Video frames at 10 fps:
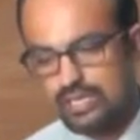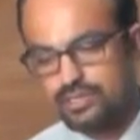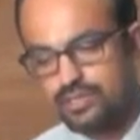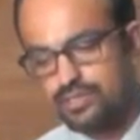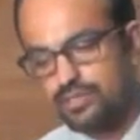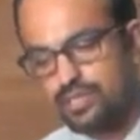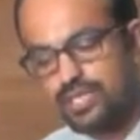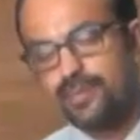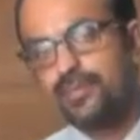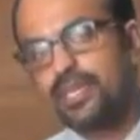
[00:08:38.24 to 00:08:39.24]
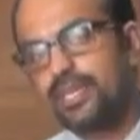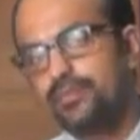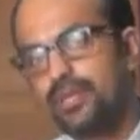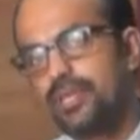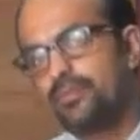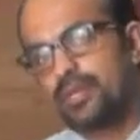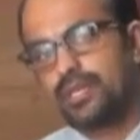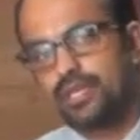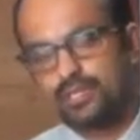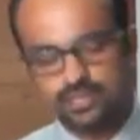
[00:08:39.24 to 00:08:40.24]
your timing can be kept
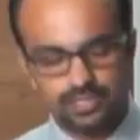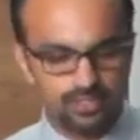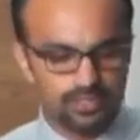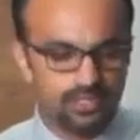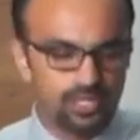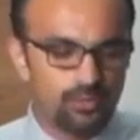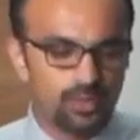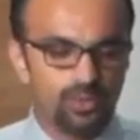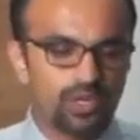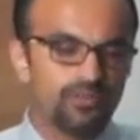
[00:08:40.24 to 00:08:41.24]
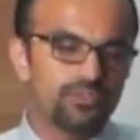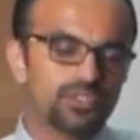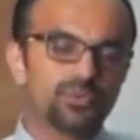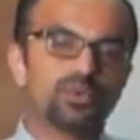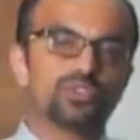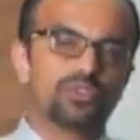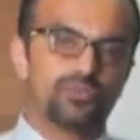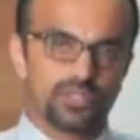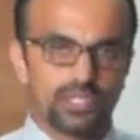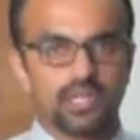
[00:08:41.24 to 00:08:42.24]
against a program which most
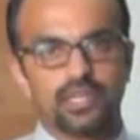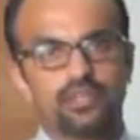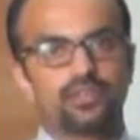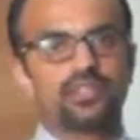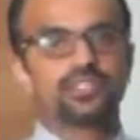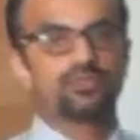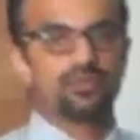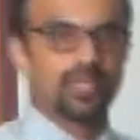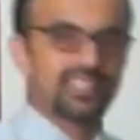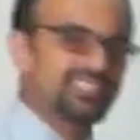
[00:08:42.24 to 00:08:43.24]
of your target audience will be